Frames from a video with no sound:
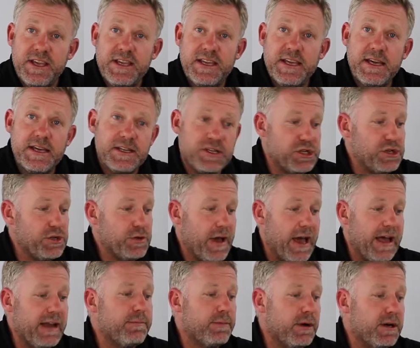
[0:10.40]
here to
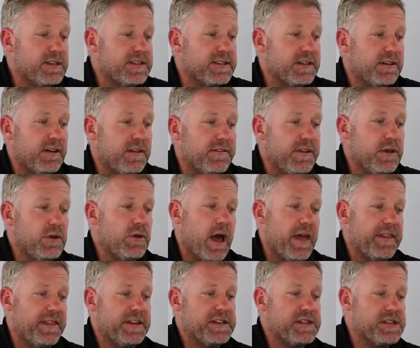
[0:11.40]
unbox and review
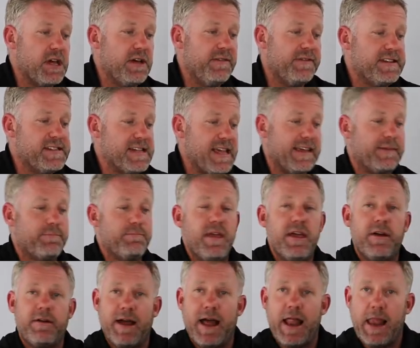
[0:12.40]
the Tovatec
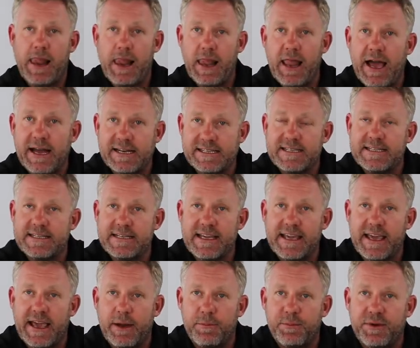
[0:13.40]
Mera light and
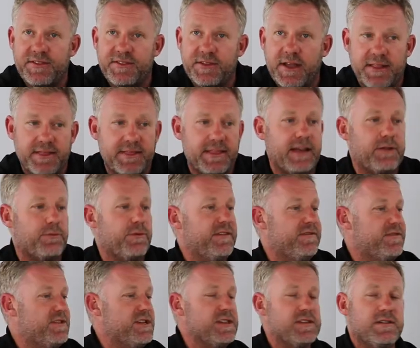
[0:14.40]
camera set that
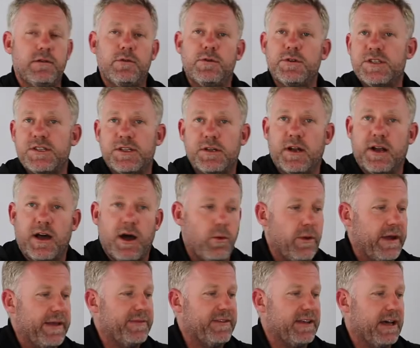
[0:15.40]
we've just launched on our
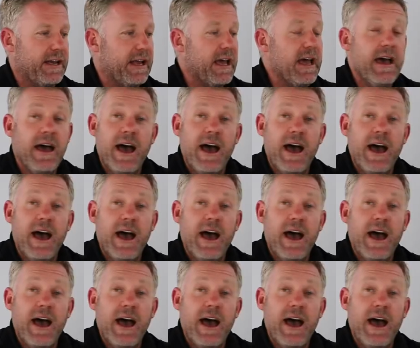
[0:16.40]
website.